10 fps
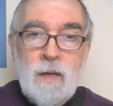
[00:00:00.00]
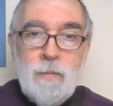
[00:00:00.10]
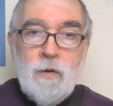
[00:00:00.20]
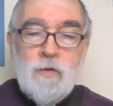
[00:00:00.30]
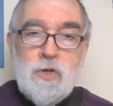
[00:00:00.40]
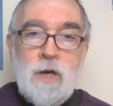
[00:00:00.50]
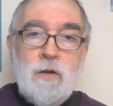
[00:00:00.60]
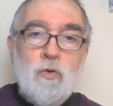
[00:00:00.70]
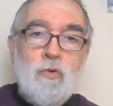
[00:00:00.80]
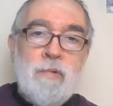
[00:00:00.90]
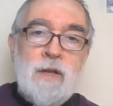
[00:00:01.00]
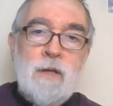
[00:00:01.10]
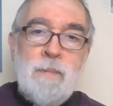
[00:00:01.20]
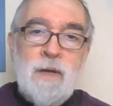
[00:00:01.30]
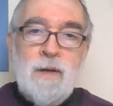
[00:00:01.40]
Because Chad had
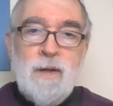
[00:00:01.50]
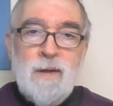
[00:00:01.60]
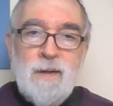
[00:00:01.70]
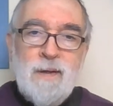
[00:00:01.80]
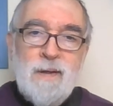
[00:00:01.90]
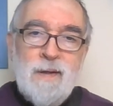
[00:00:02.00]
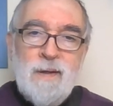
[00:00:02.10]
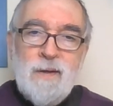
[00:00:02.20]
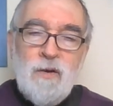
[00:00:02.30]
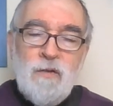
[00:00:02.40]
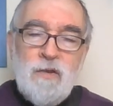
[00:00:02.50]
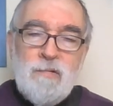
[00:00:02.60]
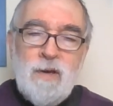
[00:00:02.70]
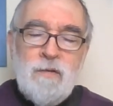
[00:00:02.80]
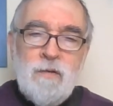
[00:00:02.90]
already been
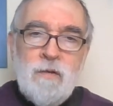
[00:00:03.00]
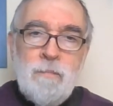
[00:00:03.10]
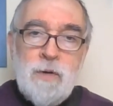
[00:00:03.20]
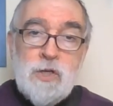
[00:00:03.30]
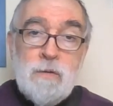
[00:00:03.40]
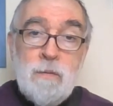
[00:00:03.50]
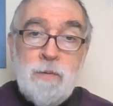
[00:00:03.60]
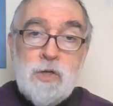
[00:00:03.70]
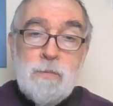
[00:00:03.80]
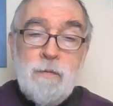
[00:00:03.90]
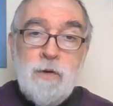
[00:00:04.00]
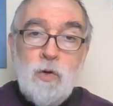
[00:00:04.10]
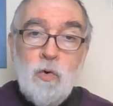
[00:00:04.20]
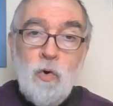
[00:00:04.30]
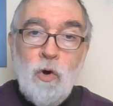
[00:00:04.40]
consecrated as a bishop, the Bishop of
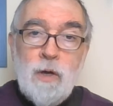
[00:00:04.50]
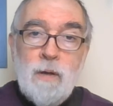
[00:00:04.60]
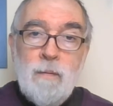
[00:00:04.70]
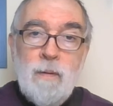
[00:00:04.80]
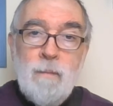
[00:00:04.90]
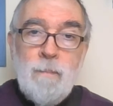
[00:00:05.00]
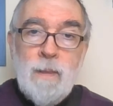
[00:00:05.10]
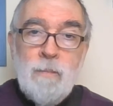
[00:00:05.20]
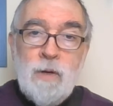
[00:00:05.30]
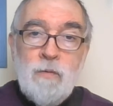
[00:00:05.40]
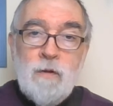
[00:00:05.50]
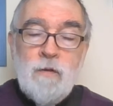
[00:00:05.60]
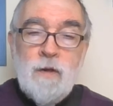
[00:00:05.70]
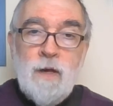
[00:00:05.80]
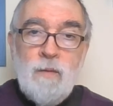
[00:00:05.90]
York. But it was a
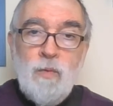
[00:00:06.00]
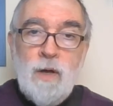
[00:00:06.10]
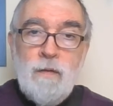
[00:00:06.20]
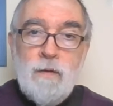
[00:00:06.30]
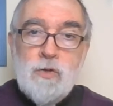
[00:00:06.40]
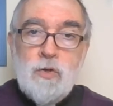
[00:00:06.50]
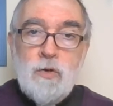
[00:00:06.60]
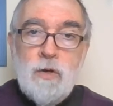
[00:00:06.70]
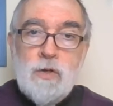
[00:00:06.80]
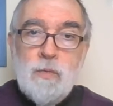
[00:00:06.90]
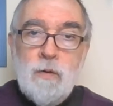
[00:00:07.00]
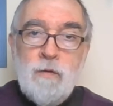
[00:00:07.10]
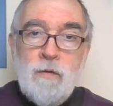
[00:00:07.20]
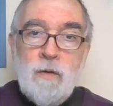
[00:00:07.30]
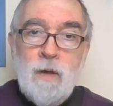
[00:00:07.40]
time when the church
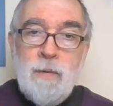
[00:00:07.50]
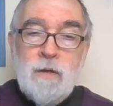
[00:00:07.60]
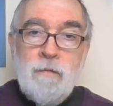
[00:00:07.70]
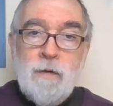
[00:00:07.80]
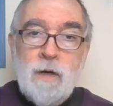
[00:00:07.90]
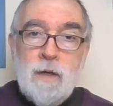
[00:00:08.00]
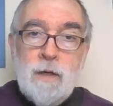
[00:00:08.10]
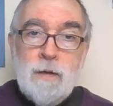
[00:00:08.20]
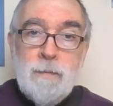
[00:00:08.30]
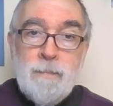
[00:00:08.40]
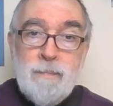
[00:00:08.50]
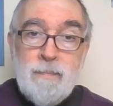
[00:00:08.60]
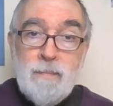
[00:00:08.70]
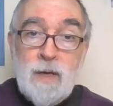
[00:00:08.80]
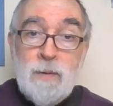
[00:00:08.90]
was a bit divided,
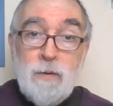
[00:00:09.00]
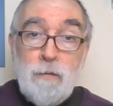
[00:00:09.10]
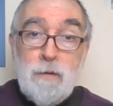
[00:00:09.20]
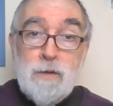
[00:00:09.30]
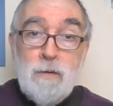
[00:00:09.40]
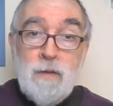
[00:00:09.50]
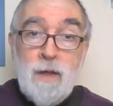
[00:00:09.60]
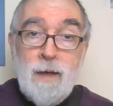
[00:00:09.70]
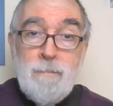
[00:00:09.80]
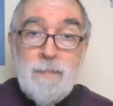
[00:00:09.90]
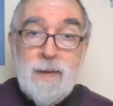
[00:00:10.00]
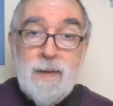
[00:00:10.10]
maybe nothing new there,